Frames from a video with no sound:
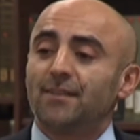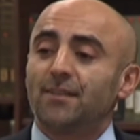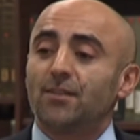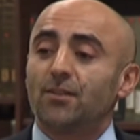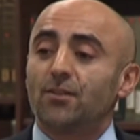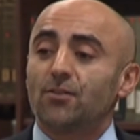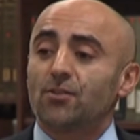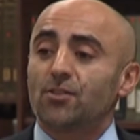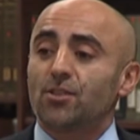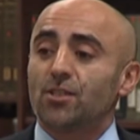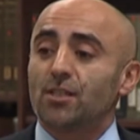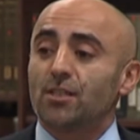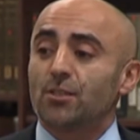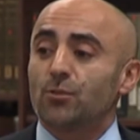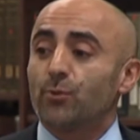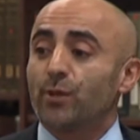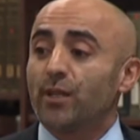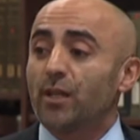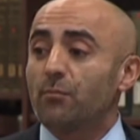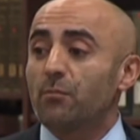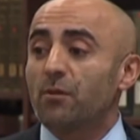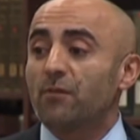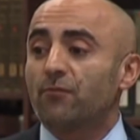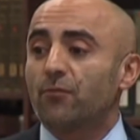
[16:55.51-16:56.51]
You know, she
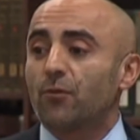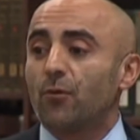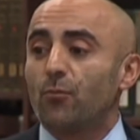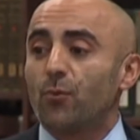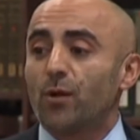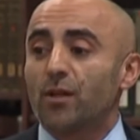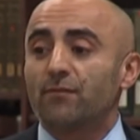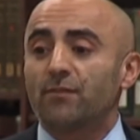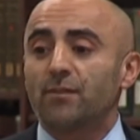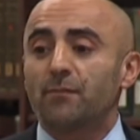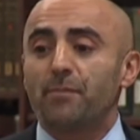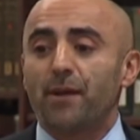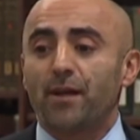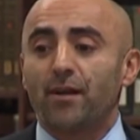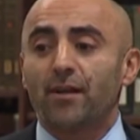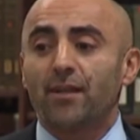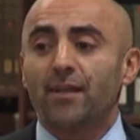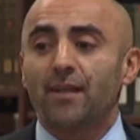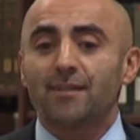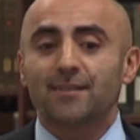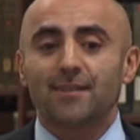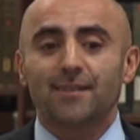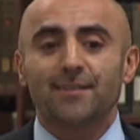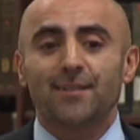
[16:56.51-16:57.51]
tweeted me from one of the
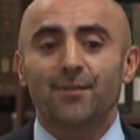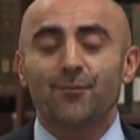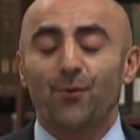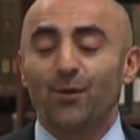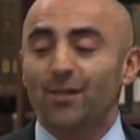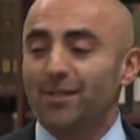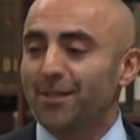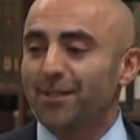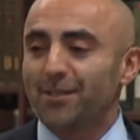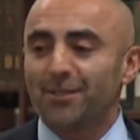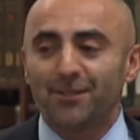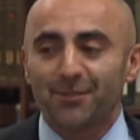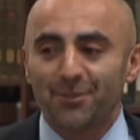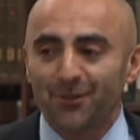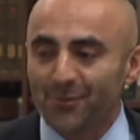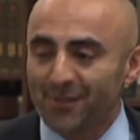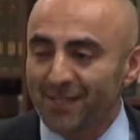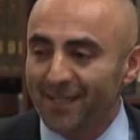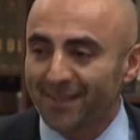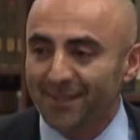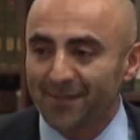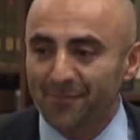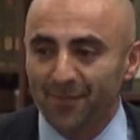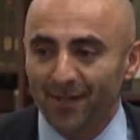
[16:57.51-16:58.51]
barricades. I said, "What are you
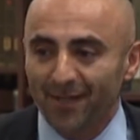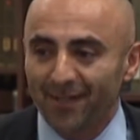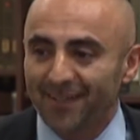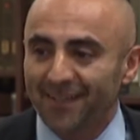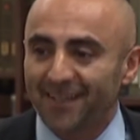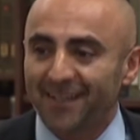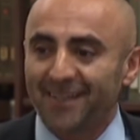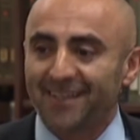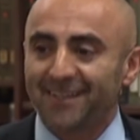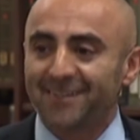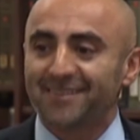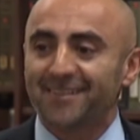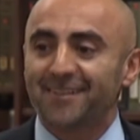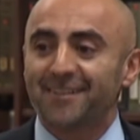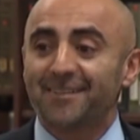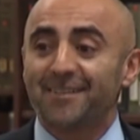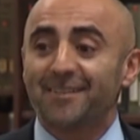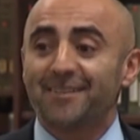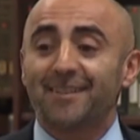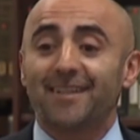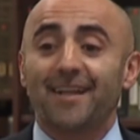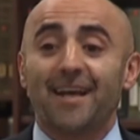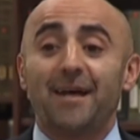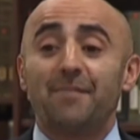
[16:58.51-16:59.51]
doing at the barricades?"
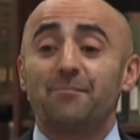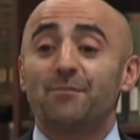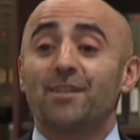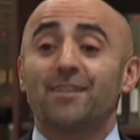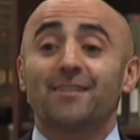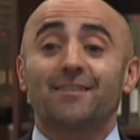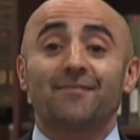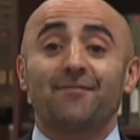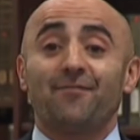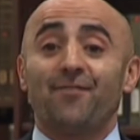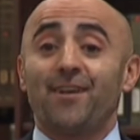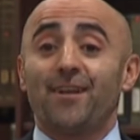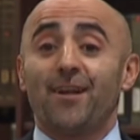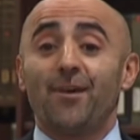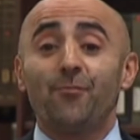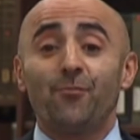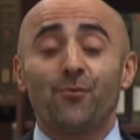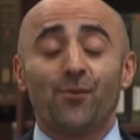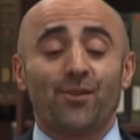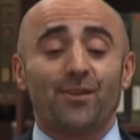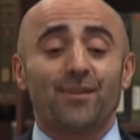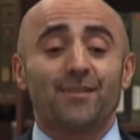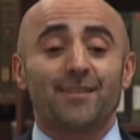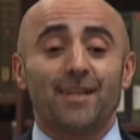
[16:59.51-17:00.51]
She said, "I'm just fed
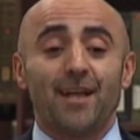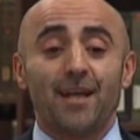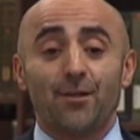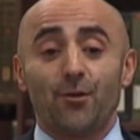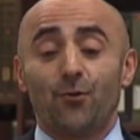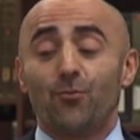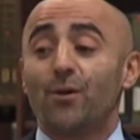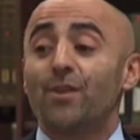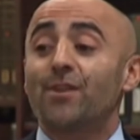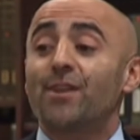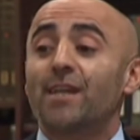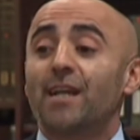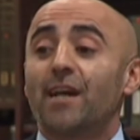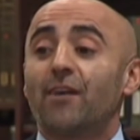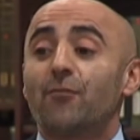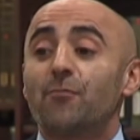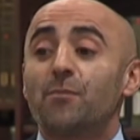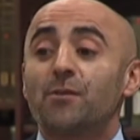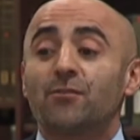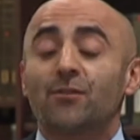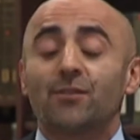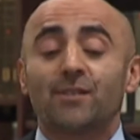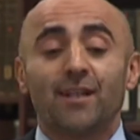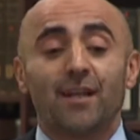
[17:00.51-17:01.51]
up with this. I don't want the
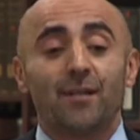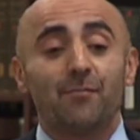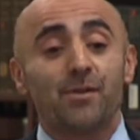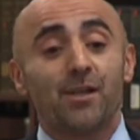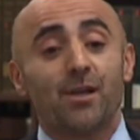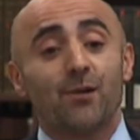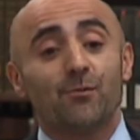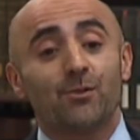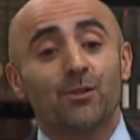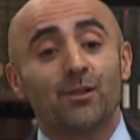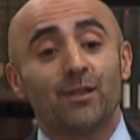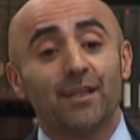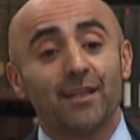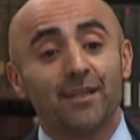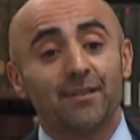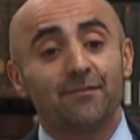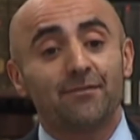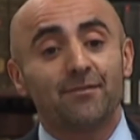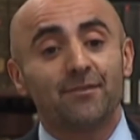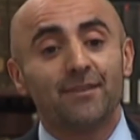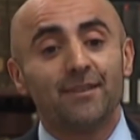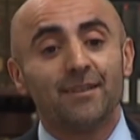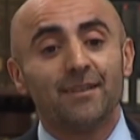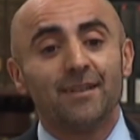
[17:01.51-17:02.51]
government to tell me how to
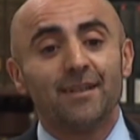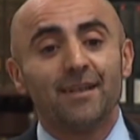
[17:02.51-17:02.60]
live."